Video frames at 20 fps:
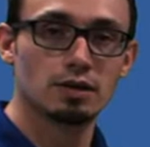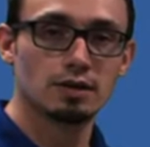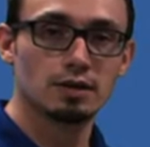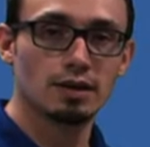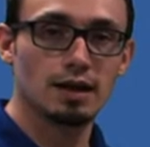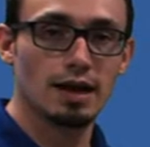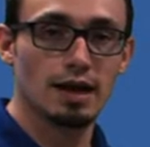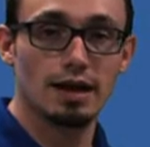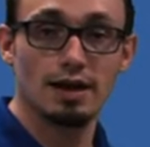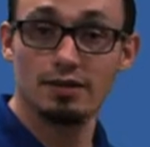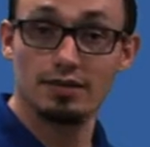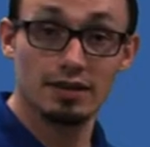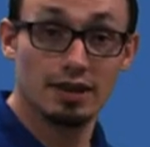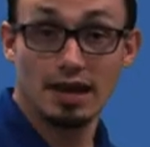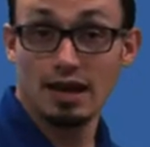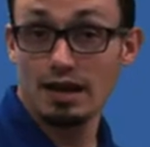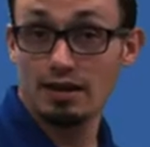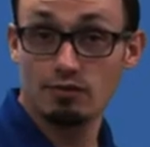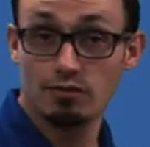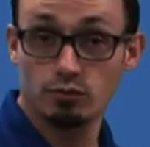and then I
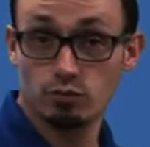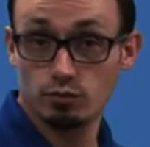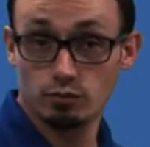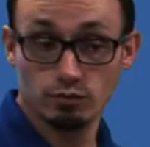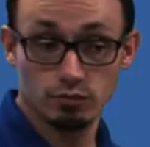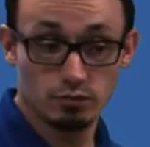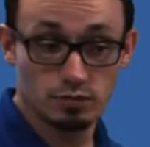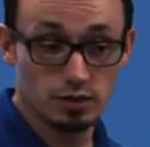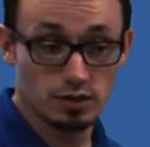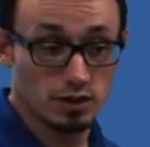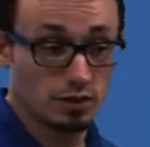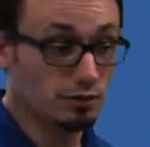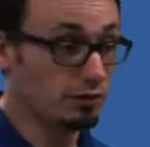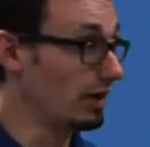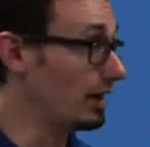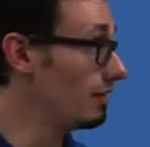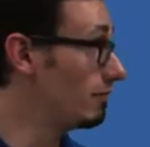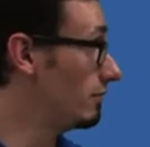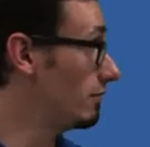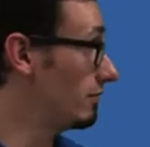have, if
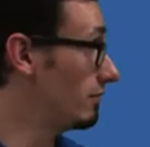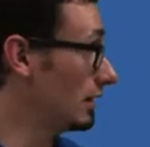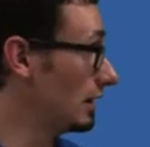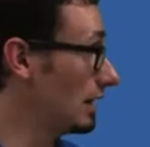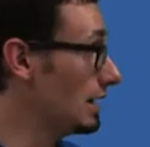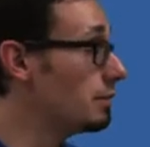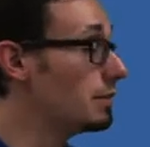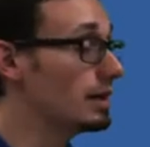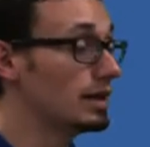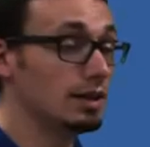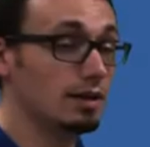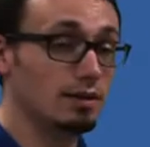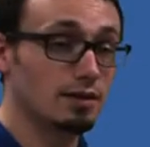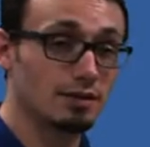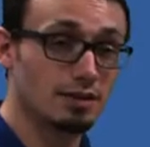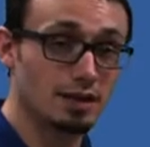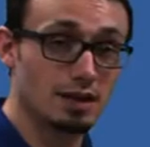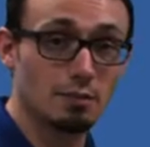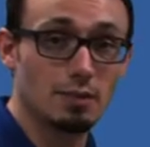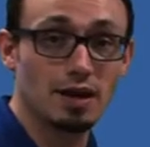I've limited
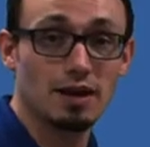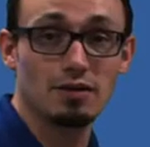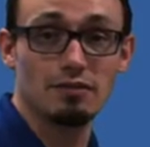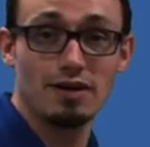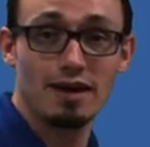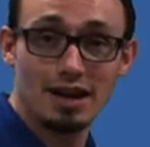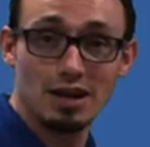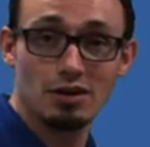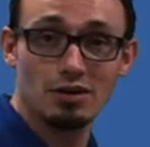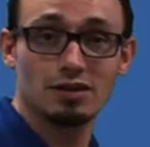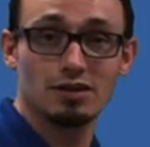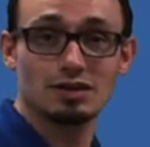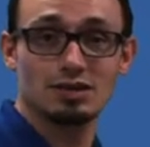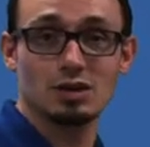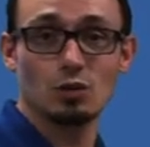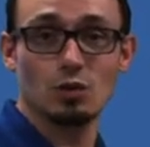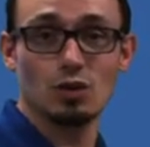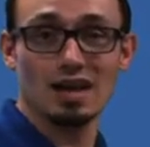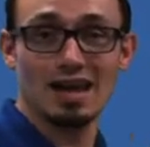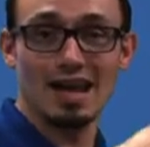the amount of air that's
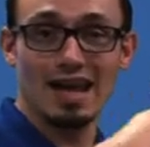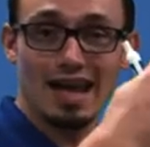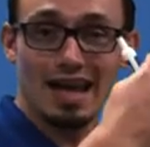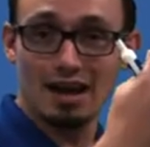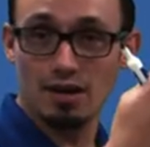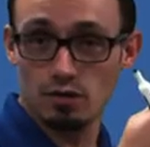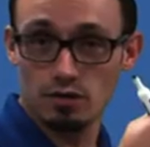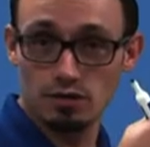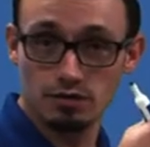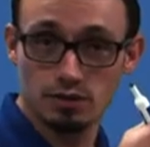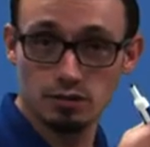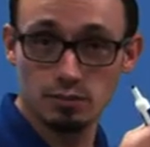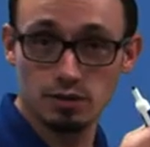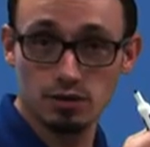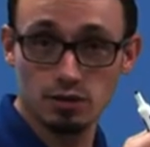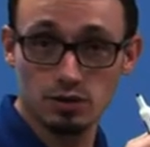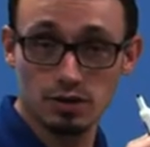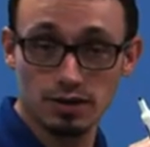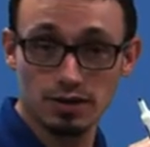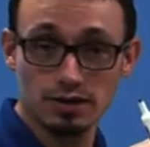going out of the
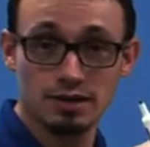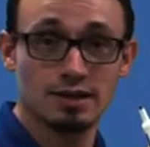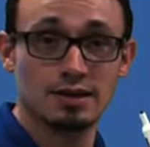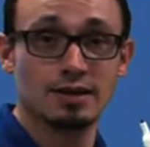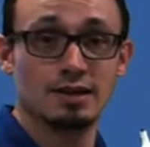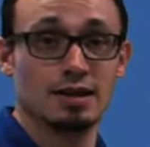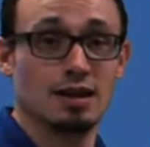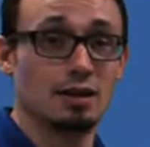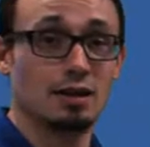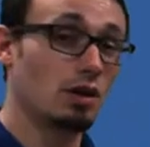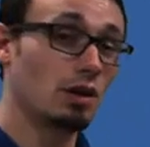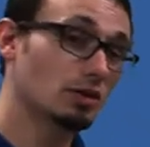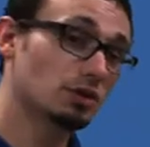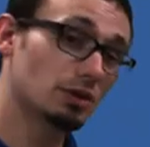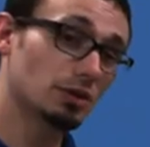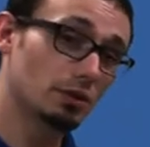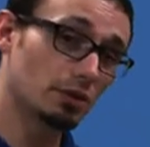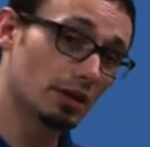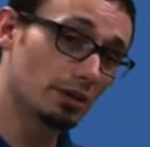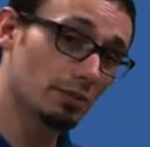building, I'm also
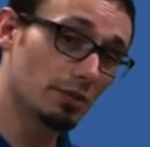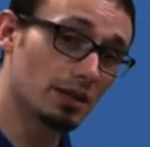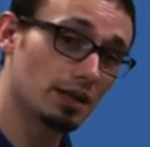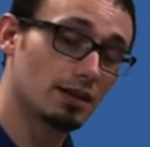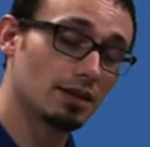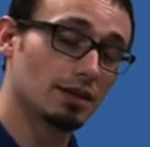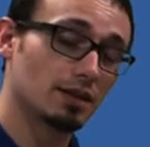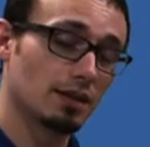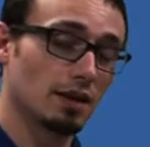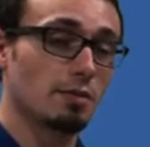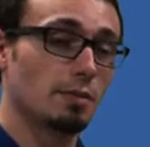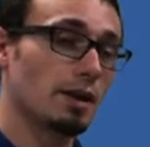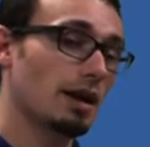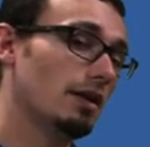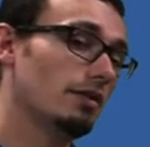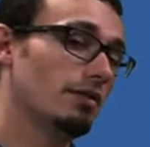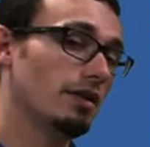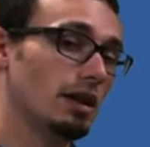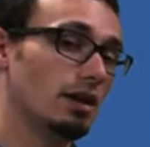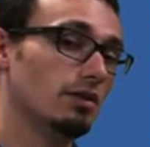limiting the amount
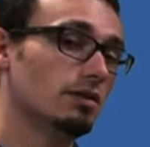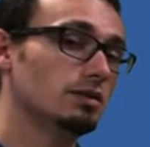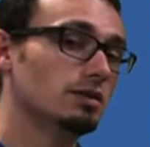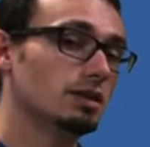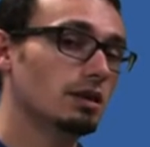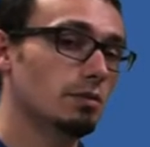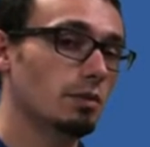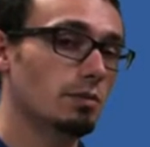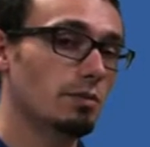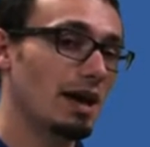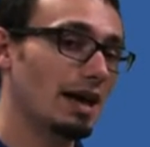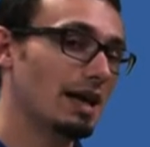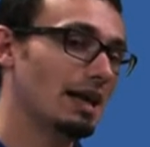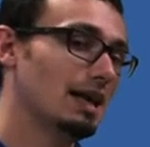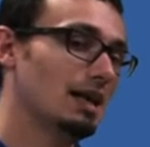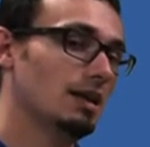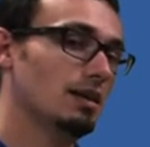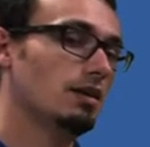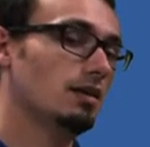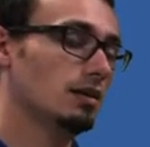of air that's coming back
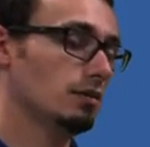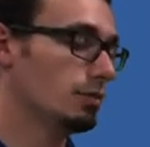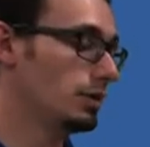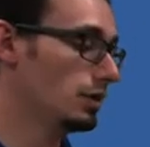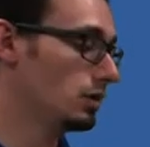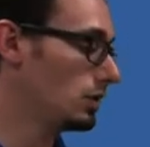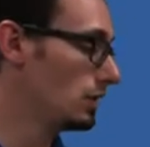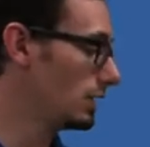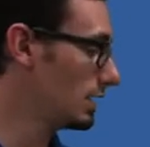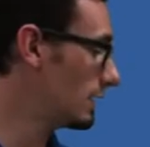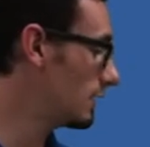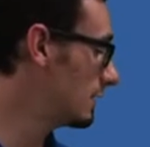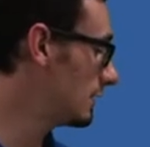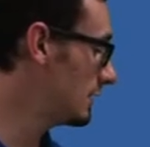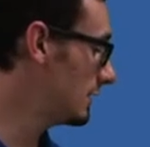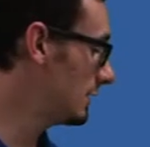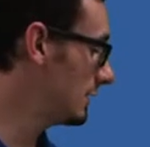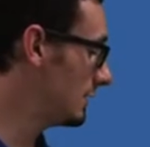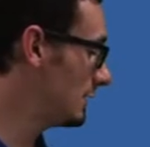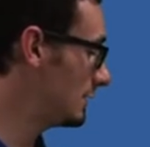into the building.
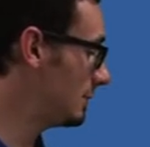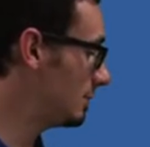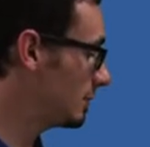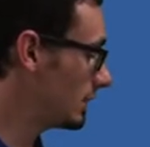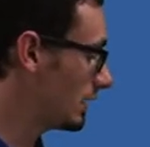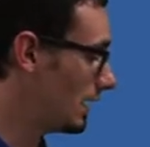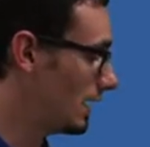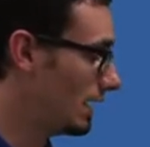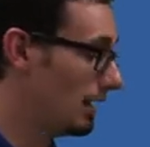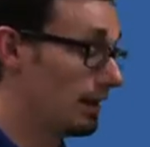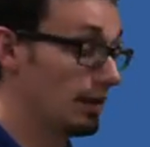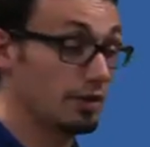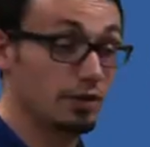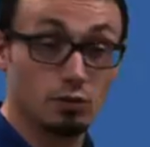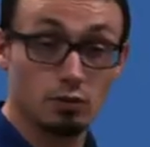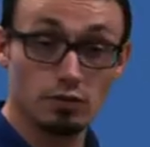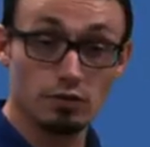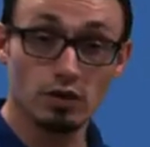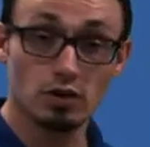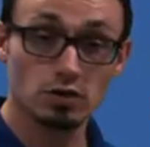And the
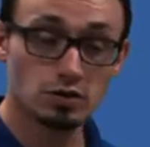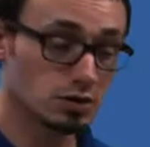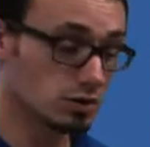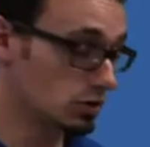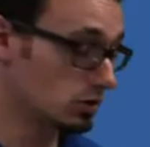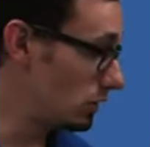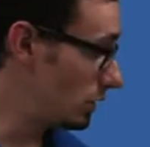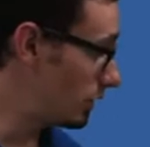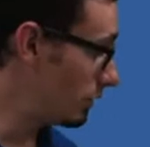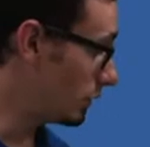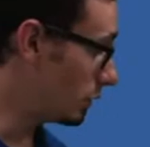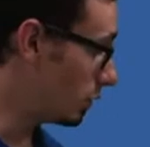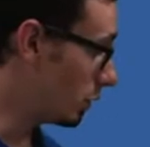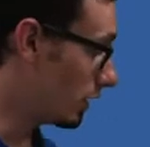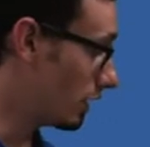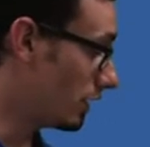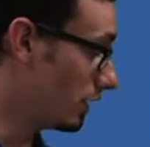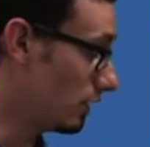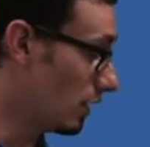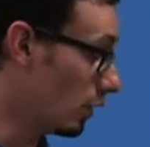reverse is true if you were
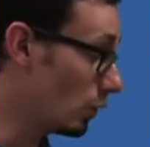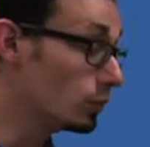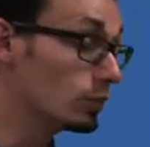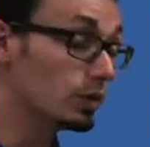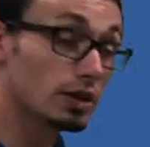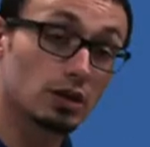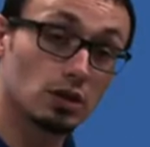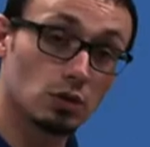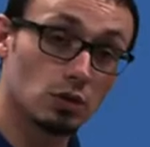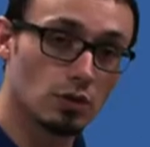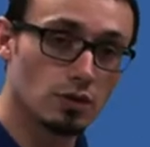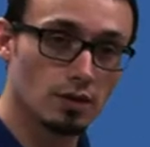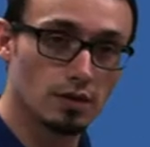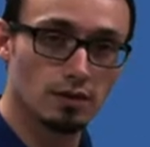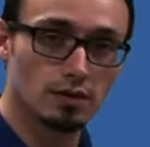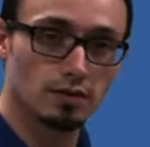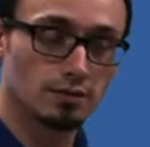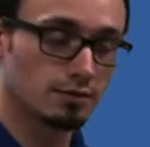to only do the